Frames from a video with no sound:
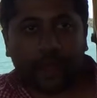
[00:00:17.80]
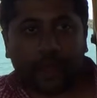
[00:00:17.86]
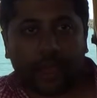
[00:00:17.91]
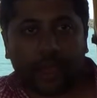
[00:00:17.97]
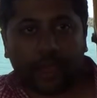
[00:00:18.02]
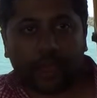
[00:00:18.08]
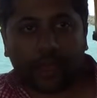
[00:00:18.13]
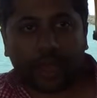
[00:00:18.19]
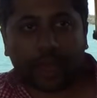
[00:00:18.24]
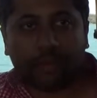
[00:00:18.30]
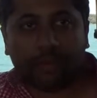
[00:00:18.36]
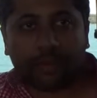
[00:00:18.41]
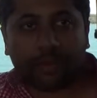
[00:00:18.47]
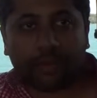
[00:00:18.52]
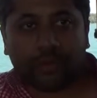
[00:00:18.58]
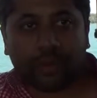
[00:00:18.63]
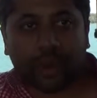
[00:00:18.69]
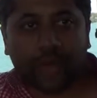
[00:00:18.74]
And
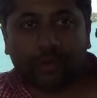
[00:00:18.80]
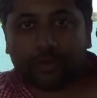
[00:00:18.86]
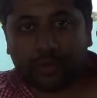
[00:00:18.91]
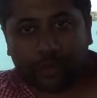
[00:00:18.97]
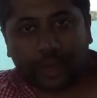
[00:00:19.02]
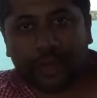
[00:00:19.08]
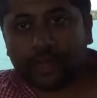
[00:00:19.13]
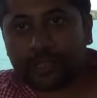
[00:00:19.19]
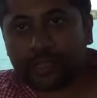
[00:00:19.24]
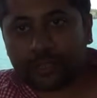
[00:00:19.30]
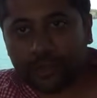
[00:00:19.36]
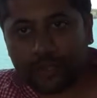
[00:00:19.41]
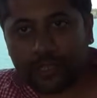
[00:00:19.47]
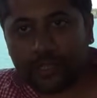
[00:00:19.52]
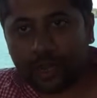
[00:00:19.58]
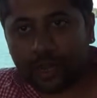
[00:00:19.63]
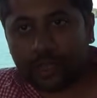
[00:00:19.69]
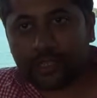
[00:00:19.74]
I'm trained as a
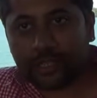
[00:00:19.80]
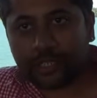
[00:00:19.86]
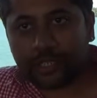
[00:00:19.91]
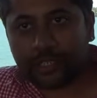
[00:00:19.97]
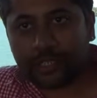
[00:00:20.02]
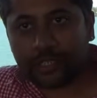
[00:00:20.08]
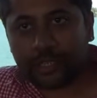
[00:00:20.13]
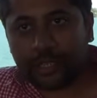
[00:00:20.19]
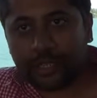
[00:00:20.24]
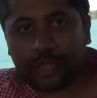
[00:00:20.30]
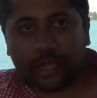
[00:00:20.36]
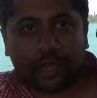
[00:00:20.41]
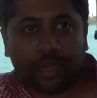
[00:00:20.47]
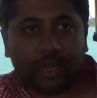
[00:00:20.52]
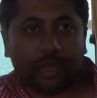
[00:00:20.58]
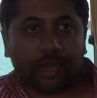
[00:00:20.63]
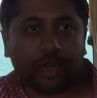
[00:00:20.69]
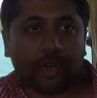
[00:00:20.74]
sociologist,
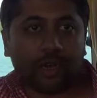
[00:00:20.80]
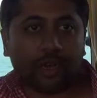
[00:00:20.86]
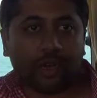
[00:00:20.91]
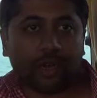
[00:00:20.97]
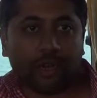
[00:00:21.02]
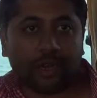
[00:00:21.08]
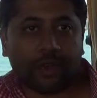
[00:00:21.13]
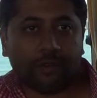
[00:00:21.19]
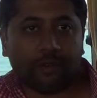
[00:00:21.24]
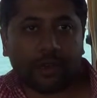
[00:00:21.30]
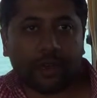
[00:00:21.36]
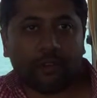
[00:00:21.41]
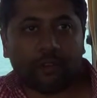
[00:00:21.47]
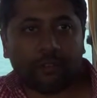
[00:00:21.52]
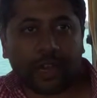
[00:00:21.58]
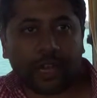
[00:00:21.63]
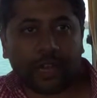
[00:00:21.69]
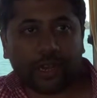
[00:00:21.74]
but
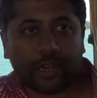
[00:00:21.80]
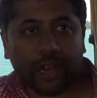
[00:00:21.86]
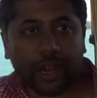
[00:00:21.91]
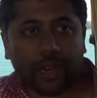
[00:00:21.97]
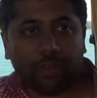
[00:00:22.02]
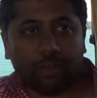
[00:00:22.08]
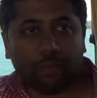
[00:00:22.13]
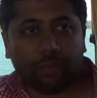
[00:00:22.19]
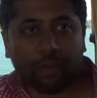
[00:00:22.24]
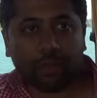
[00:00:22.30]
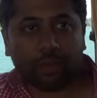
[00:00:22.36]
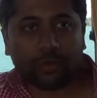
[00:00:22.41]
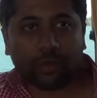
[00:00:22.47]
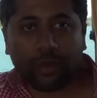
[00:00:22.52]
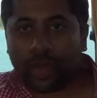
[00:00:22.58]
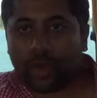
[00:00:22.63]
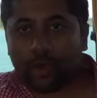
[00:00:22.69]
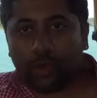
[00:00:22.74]
of late I do both
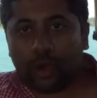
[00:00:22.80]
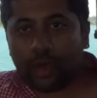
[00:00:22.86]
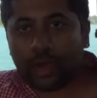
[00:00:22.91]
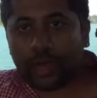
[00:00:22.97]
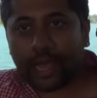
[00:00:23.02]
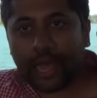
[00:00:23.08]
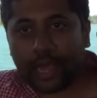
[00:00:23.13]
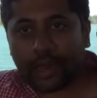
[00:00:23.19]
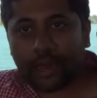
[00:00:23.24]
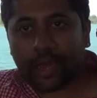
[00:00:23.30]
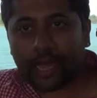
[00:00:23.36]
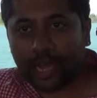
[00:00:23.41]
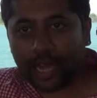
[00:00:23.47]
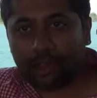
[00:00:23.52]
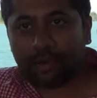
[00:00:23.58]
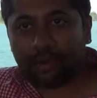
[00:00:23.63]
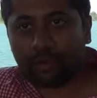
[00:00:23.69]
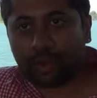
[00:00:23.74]
fieldwork and
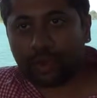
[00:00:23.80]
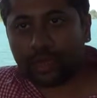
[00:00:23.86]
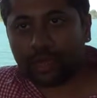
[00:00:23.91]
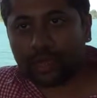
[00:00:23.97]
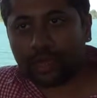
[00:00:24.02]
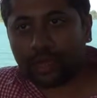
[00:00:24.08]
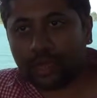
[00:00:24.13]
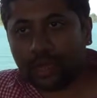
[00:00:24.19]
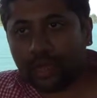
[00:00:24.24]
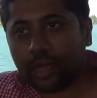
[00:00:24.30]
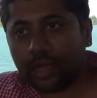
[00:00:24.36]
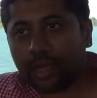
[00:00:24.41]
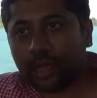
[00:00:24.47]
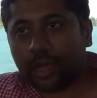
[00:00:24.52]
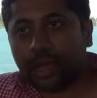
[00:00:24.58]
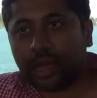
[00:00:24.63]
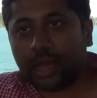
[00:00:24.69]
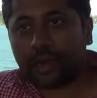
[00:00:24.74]
archival work,
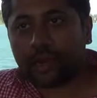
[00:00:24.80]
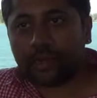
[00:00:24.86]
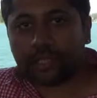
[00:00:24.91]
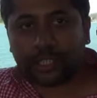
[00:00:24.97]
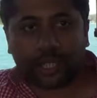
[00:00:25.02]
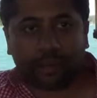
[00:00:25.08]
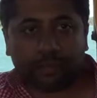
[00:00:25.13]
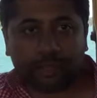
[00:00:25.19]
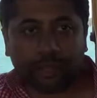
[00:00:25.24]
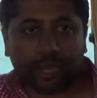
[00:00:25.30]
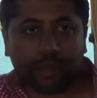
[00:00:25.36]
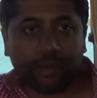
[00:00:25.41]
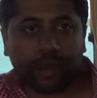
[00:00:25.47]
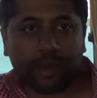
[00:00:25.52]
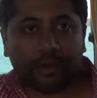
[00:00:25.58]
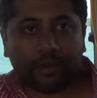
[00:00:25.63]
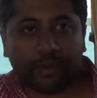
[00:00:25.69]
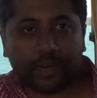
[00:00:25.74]
and conceptually
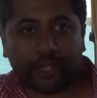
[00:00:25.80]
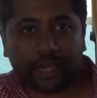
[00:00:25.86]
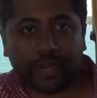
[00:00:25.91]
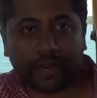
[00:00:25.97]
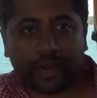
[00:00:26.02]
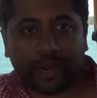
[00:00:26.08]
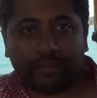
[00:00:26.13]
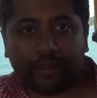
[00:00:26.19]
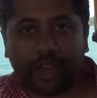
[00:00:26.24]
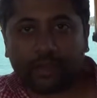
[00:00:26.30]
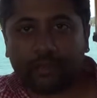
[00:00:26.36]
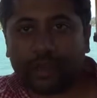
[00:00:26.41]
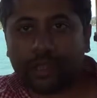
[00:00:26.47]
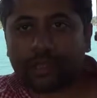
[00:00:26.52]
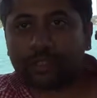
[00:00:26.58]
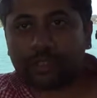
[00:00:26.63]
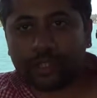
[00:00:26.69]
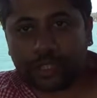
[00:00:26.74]
my interests are
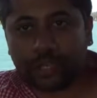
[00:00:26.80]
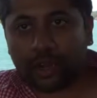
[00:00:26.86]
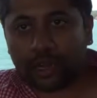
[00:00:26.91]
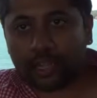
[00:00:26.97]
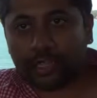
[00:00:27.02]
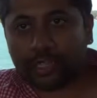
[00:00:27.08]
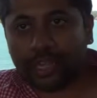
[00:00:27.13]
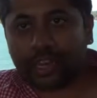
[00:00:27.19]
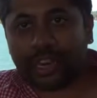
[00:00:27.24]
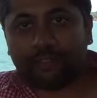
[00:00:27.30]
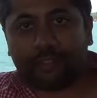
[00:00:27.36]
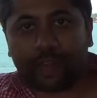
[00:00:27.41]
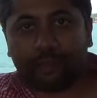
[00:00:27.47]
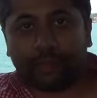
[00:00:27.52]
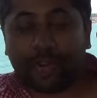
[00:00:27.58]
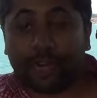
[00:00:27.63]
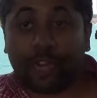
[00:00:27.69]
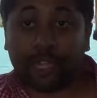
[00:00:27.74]
environmental sociology and
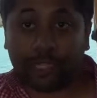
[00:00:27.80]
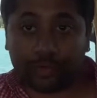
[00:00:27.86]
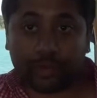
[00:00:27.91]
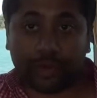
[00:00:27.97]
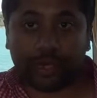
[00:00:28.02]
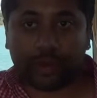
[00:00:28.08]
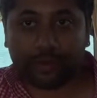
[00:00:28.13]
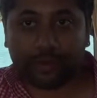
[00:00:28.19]
environmental history.